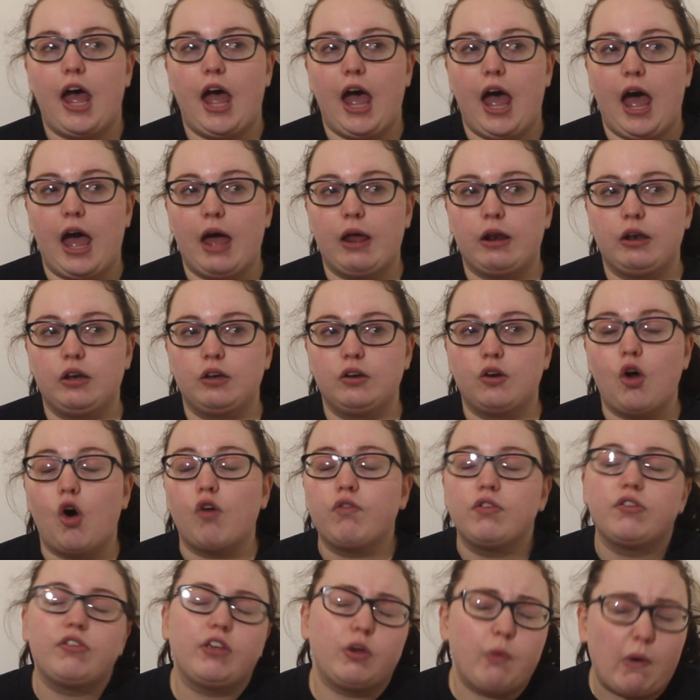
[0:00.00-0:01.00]
and
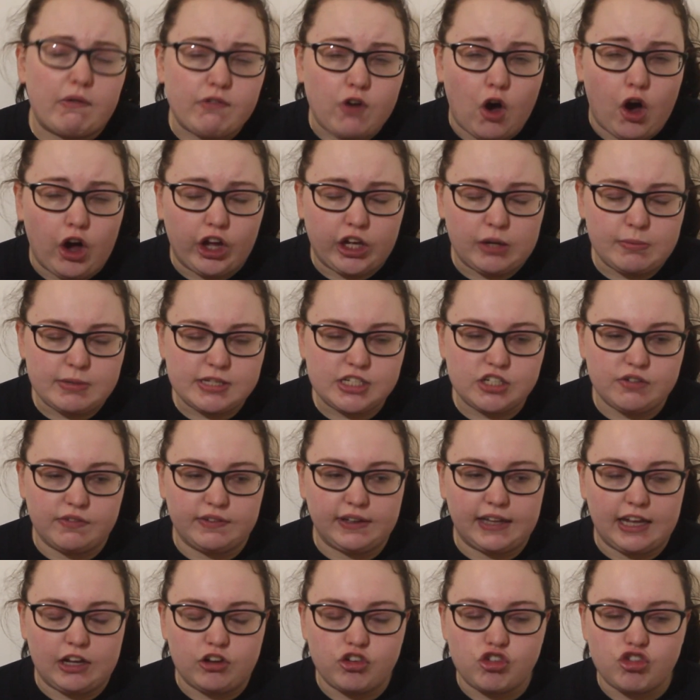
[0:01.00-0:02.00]
obviously you have arguments in
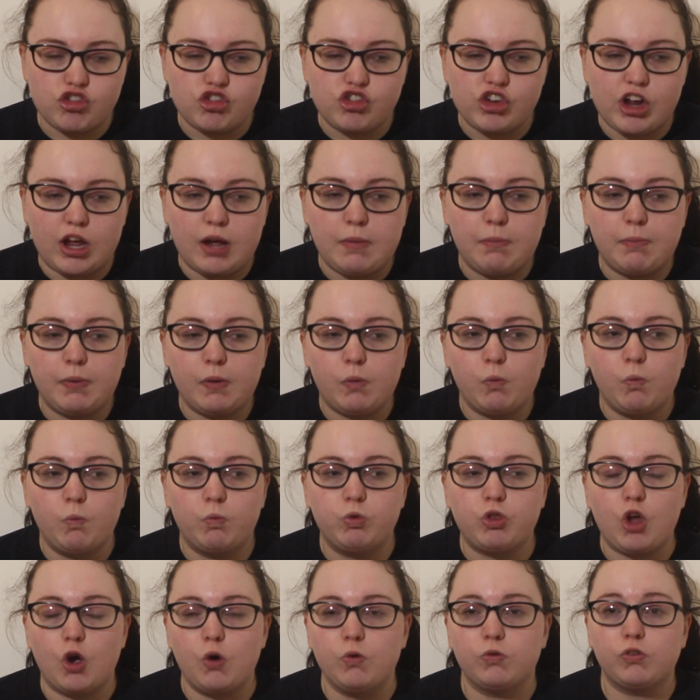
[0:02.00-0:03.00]
a relationship,
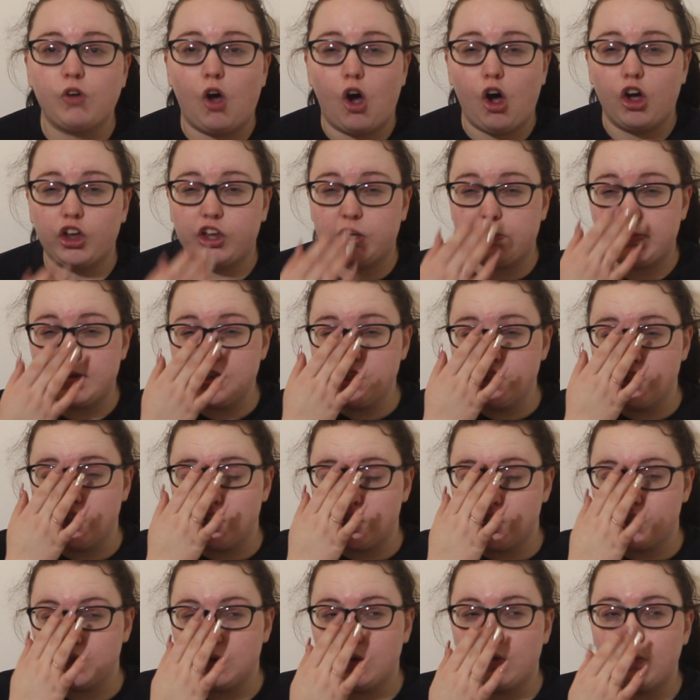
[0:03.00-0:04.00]
those
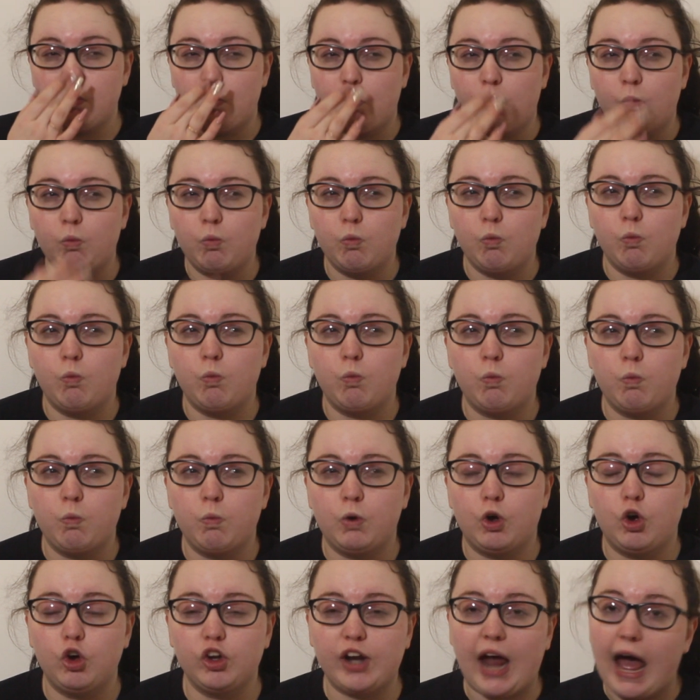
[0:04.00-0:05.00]
arguments
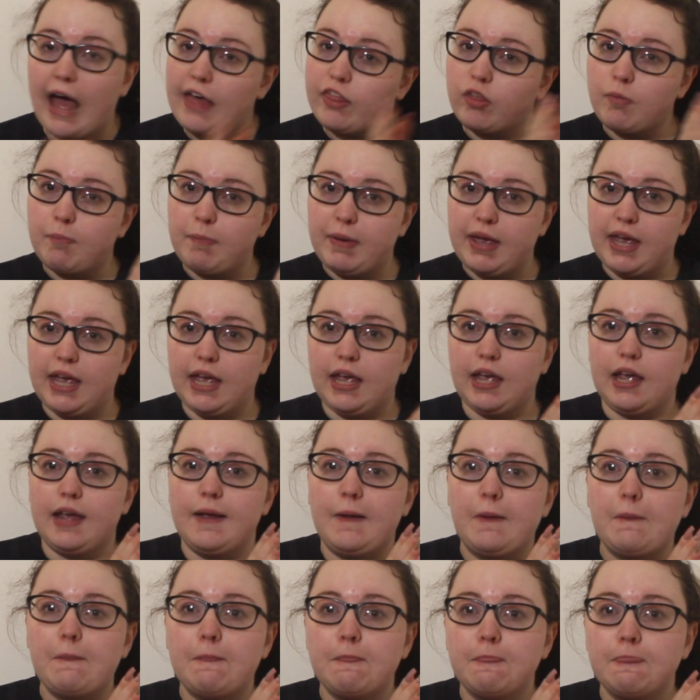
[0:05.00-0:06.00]
could either
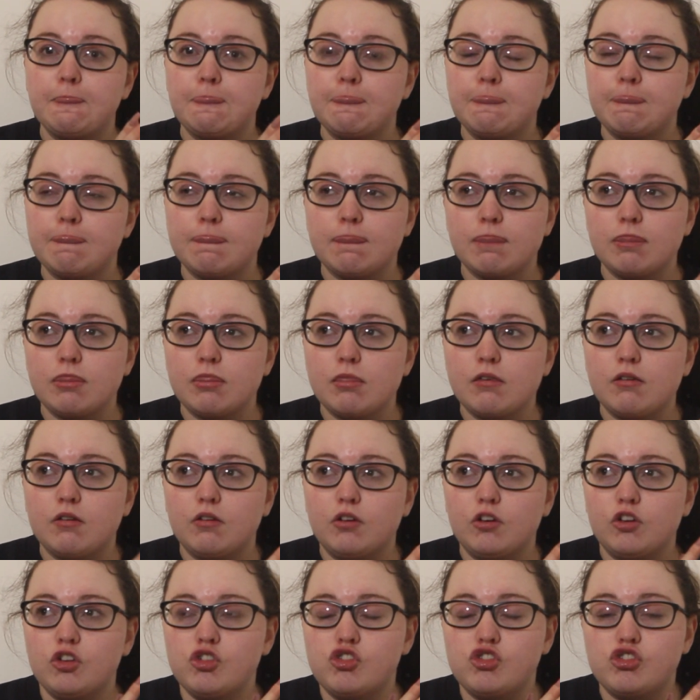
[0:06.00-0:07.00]
be
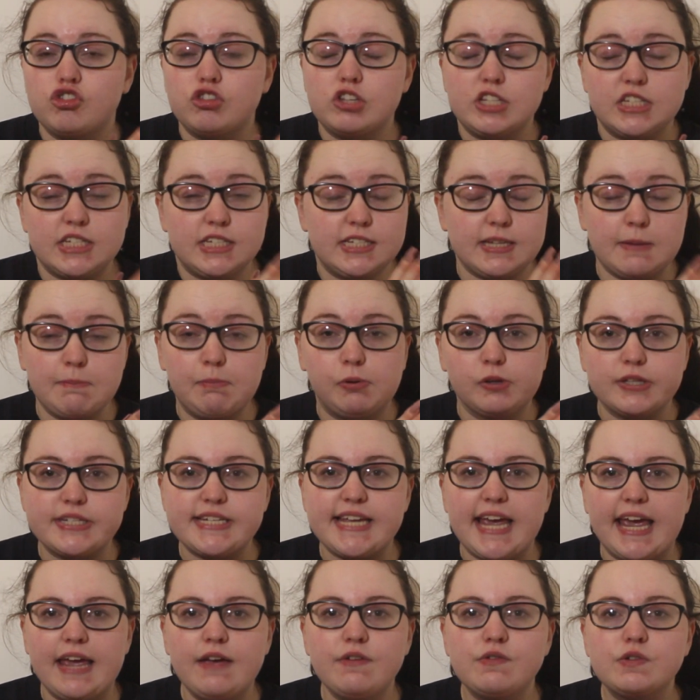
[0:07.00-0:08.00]
simple
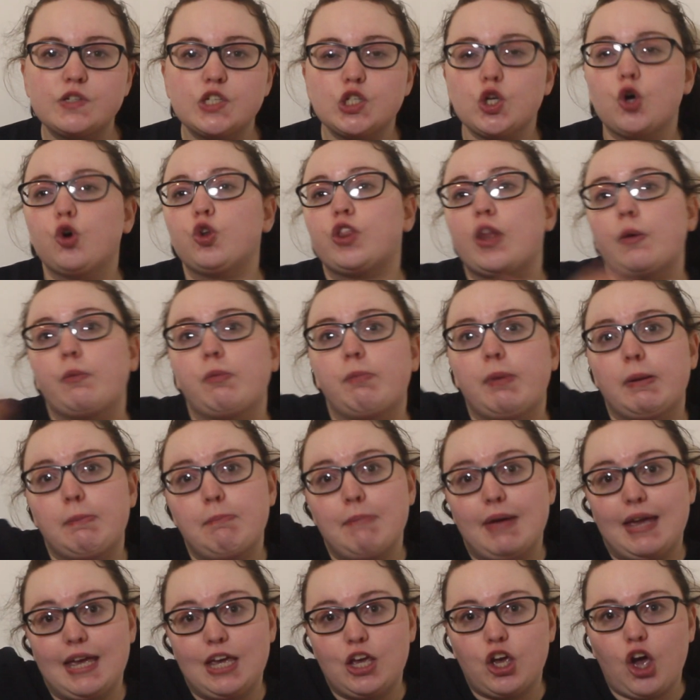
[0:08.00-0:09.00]
tiffs or there'd be
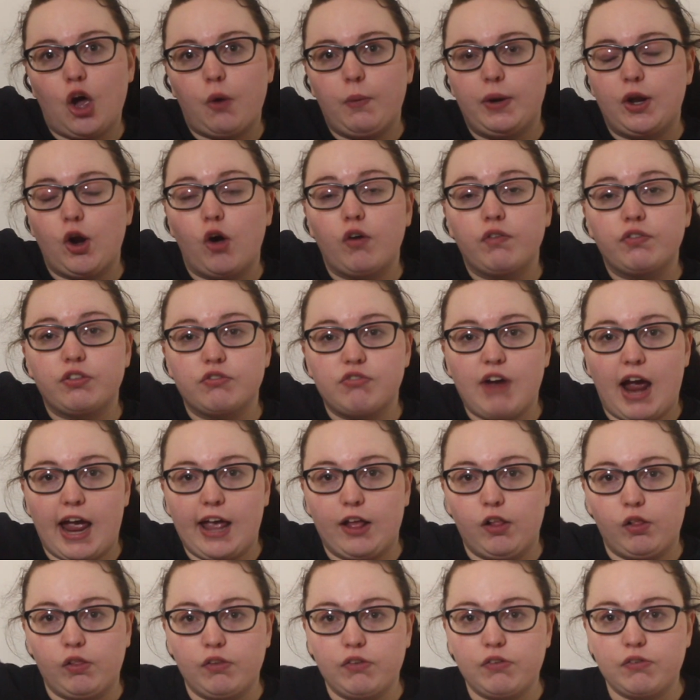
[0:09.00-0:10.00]
me going off the
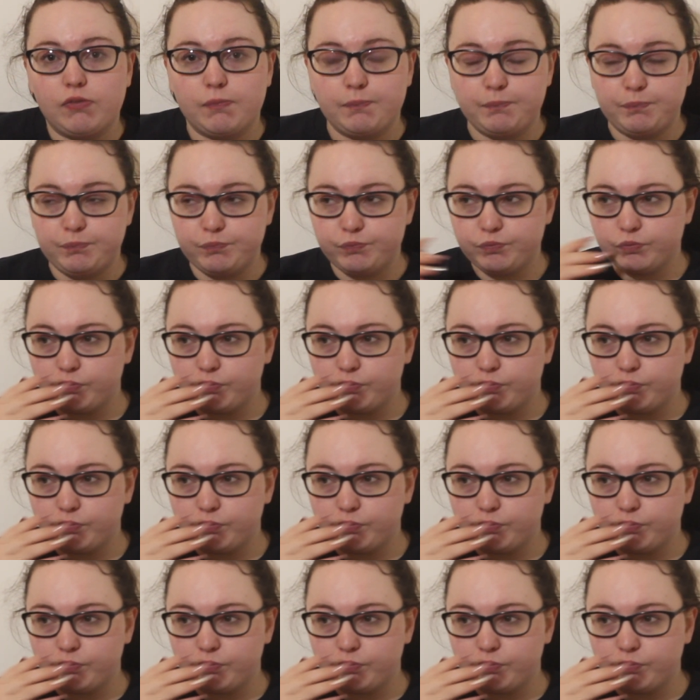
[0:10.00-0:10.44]
rails.